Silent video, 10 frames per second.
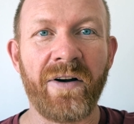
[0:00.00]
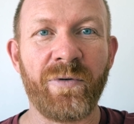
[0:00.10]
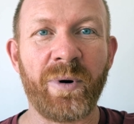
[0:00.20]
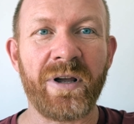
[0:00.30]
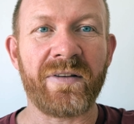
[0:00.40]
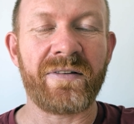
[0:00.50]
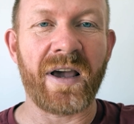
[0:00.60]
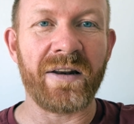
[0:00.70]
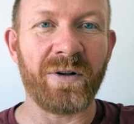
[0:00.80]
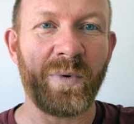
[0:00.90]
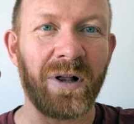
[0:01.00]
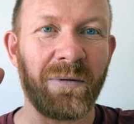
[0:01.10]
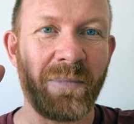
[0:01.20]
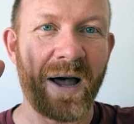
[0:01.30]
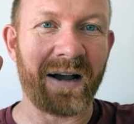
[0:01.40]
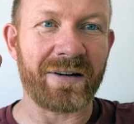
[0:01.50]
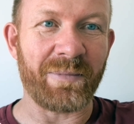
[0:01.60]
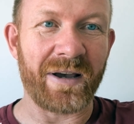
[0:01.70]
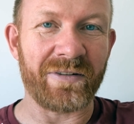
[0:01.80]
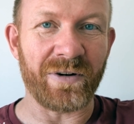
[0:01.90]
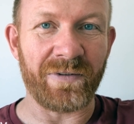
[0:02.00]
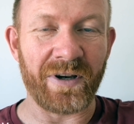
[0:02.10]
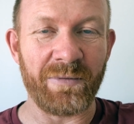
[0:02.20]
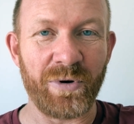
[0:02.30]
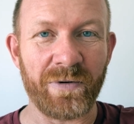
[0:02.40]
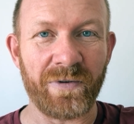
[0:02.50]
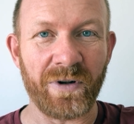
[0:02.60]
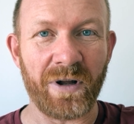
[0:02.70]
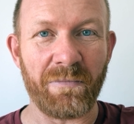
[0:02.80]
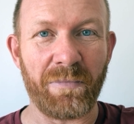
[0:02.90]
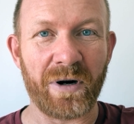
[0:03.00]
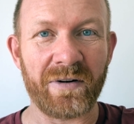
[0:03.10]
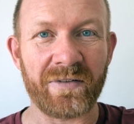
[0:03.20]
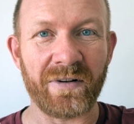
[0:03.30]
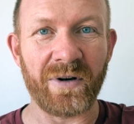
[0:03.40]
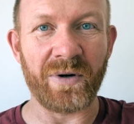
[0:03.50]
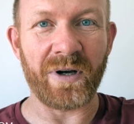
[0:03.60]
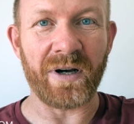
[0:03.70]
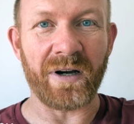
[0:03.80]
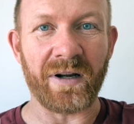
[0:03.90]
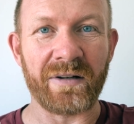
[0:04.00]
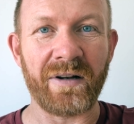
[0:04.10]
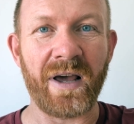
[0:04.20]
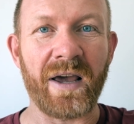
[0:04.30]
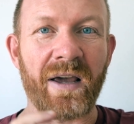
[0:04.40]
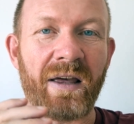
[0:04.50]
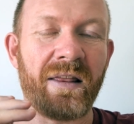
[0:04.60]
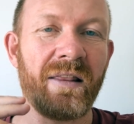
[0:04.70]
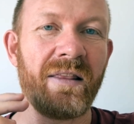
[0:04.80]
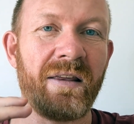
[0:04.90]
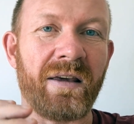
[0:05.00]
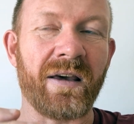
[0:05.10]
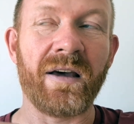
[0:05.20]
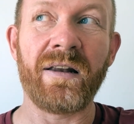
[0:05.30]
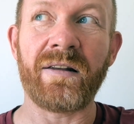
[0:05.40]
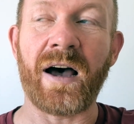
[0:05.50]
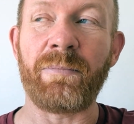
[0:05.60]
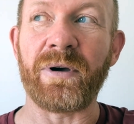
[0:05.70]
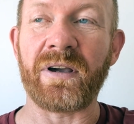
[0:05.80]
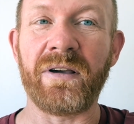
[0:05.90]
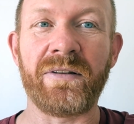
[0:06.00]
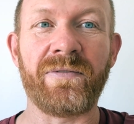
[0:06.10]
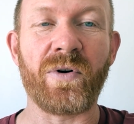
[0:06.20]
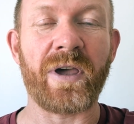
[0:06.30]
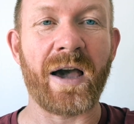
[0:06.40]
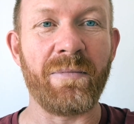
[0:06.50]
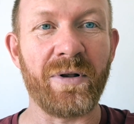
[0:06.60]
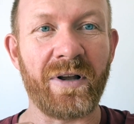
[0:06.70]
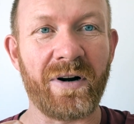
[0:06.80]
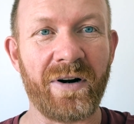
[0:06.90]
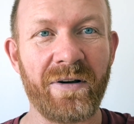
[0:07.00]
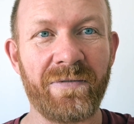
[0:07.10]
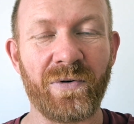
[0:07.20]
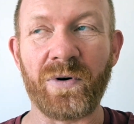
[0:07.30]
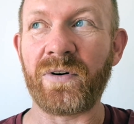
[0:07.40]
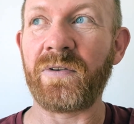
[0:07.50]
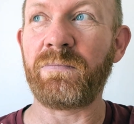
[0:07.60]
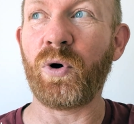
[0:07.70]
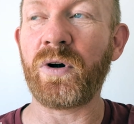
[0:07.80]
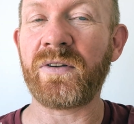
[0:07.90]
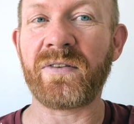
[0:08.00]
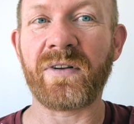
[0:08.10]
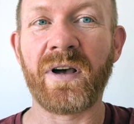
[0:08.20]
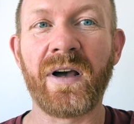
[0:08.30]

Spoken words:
everybody, it's Daniel. Welcome back to my sofa in beautiful Barcelona. Today, the topic is vocabulary for sports